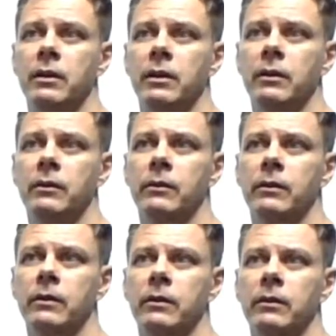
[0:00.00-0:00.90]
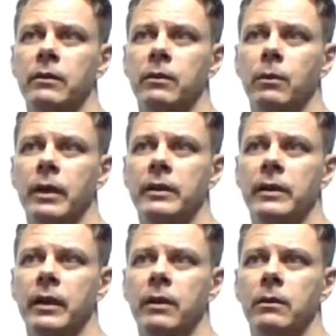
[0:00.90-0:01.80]
Not right
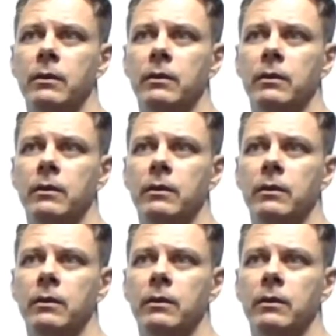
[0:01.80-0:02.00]
now.